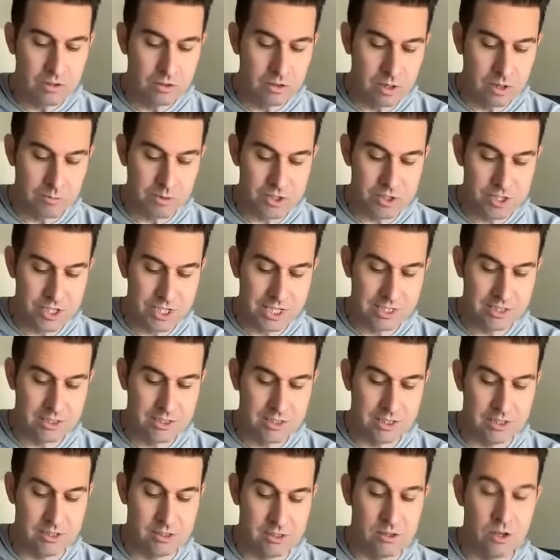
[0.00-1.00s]
Number
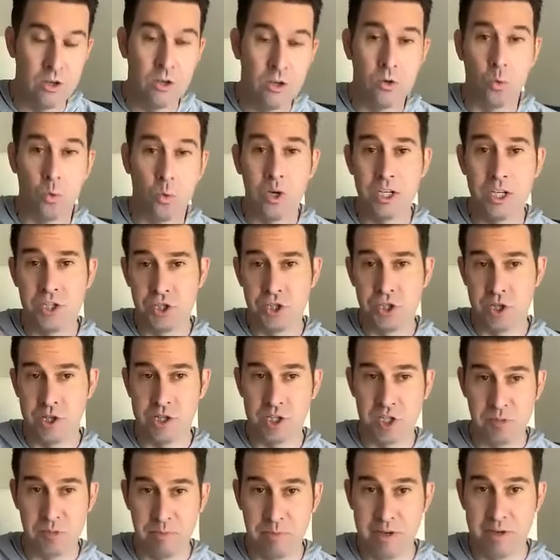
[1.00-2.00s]
six is, what is
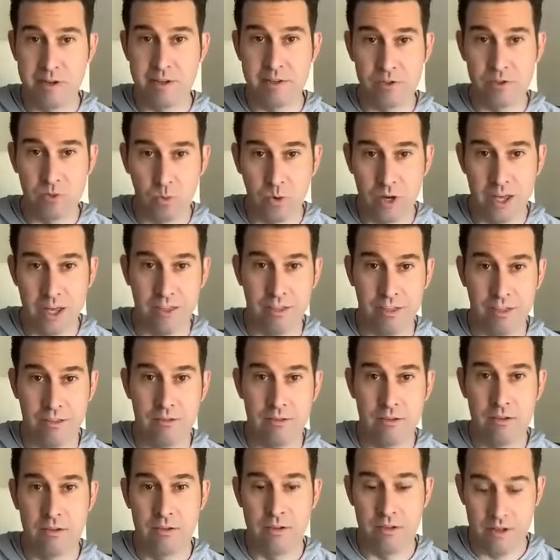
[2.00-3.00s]
your experience with
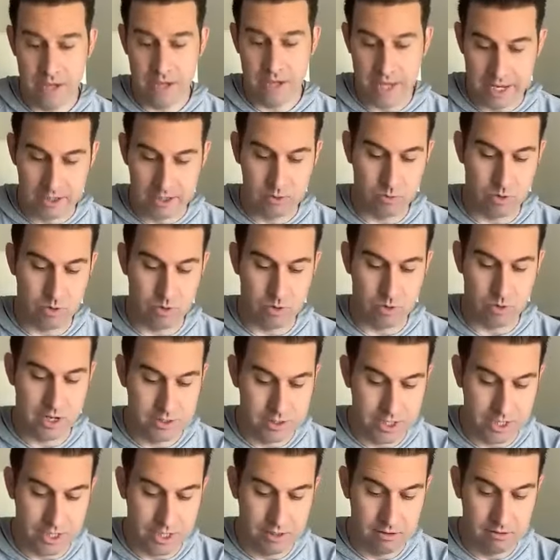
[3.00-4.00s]
X, Y,
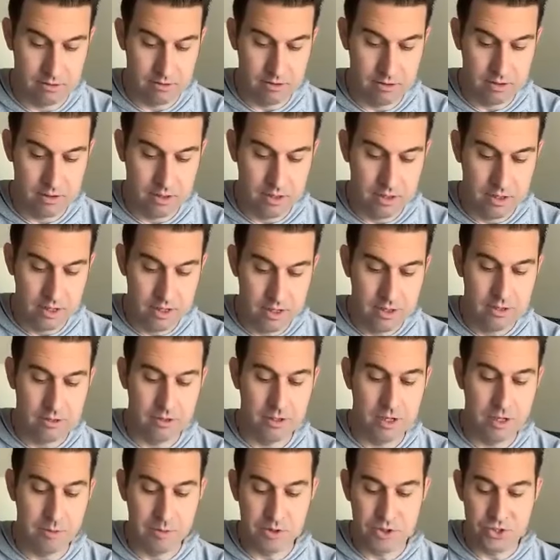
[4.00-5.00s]
and Z?
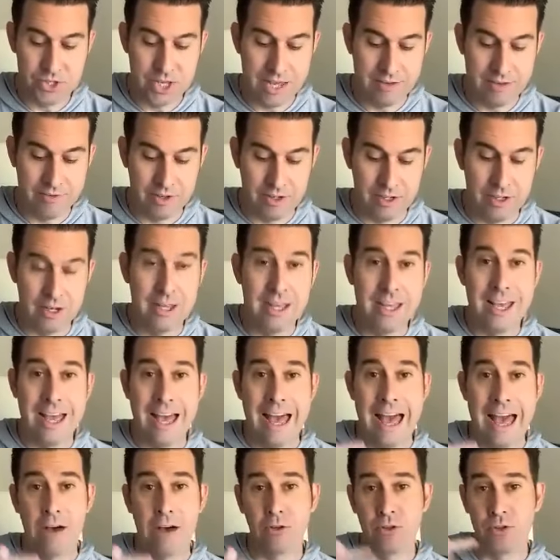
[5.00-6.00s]
Number seven,
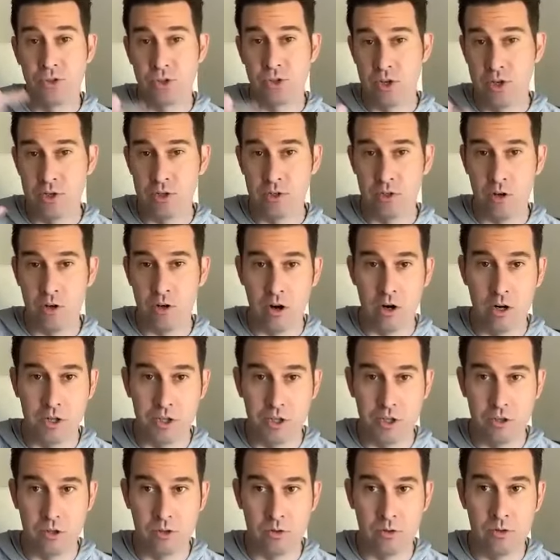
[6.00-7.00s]
how certain are
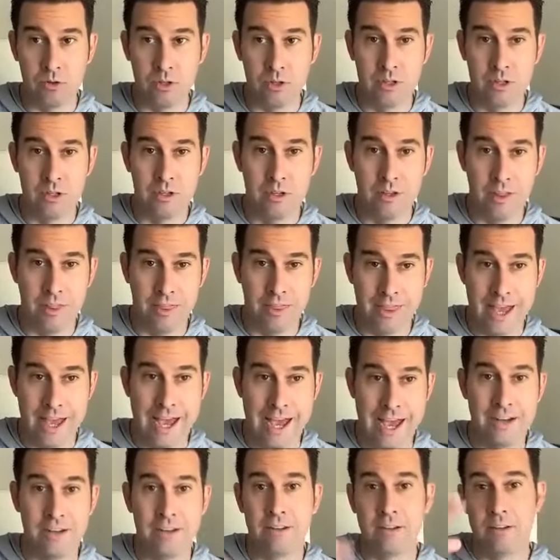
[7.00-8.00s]
you
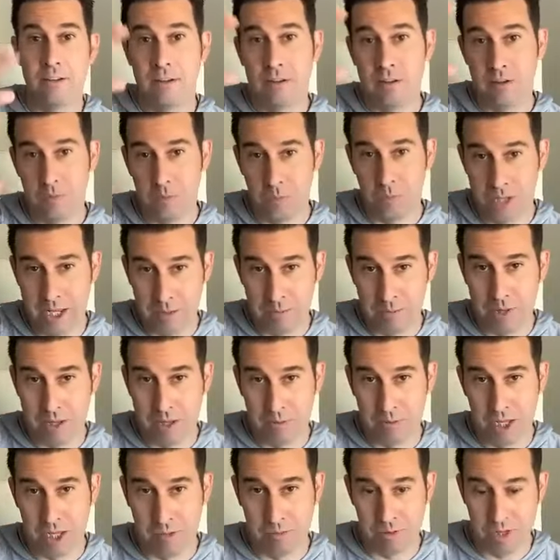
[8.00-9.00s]
that blank,
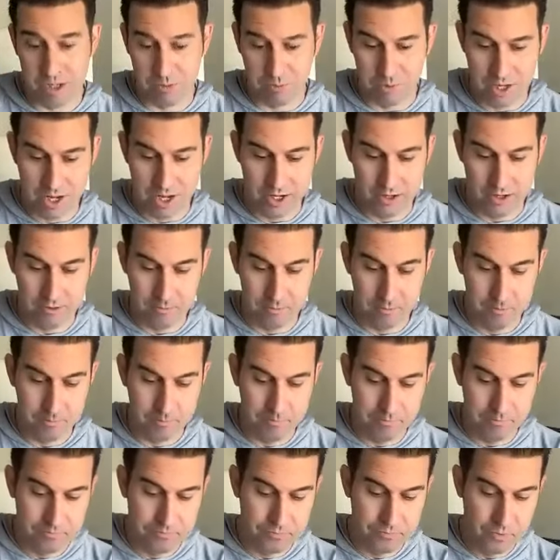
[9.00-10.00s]
blank, blank, blank, blank?
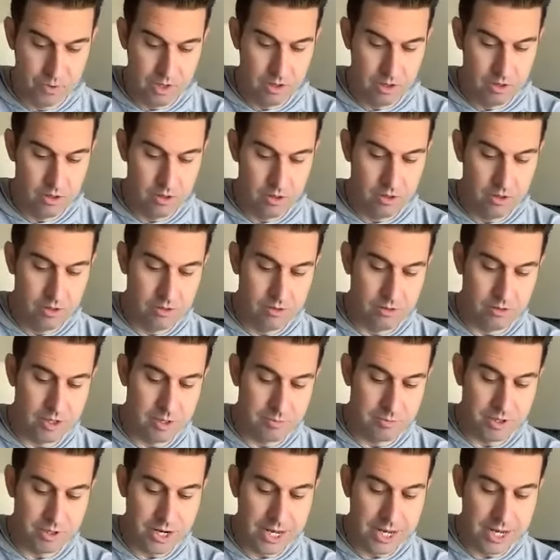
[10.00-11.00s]

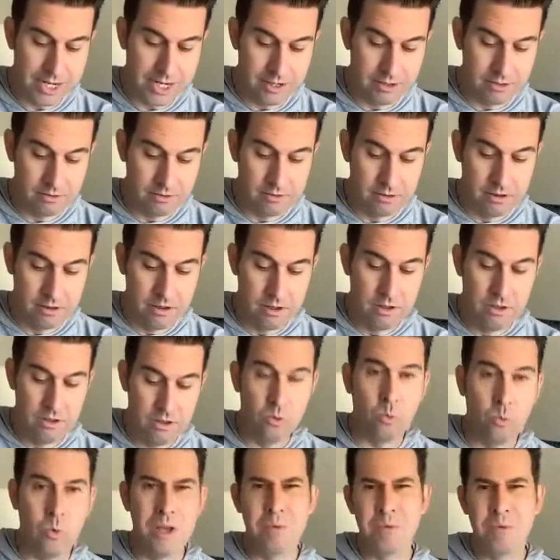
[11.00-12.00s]
Number eight,
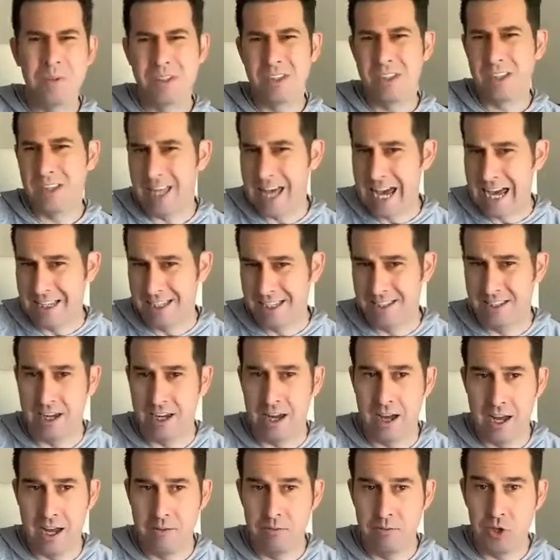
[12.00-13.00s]
when was the last
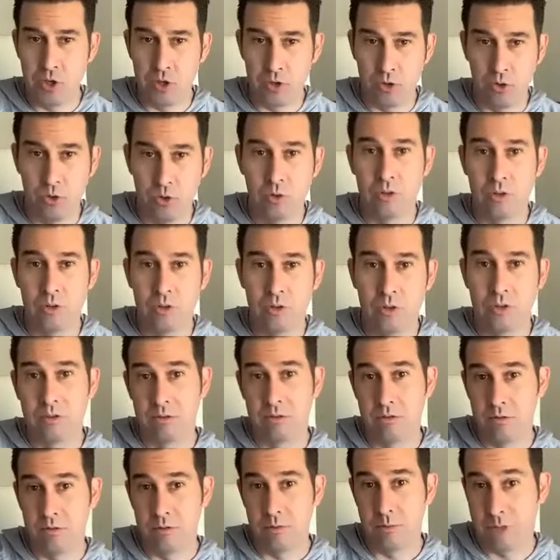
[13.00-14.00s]
time you
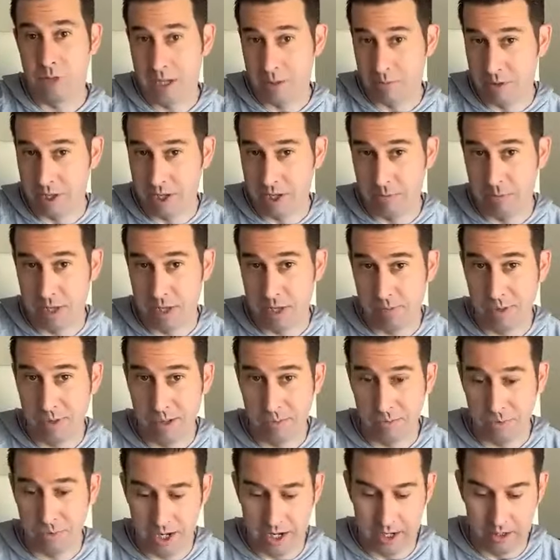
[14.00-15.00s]
blank, blank, blank,
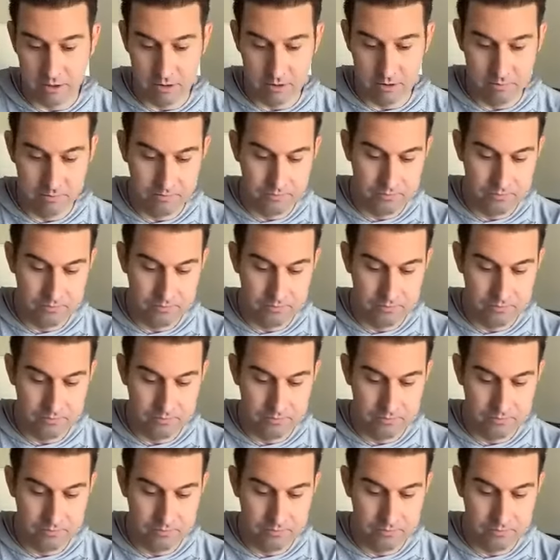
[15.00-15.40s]
blank, blank?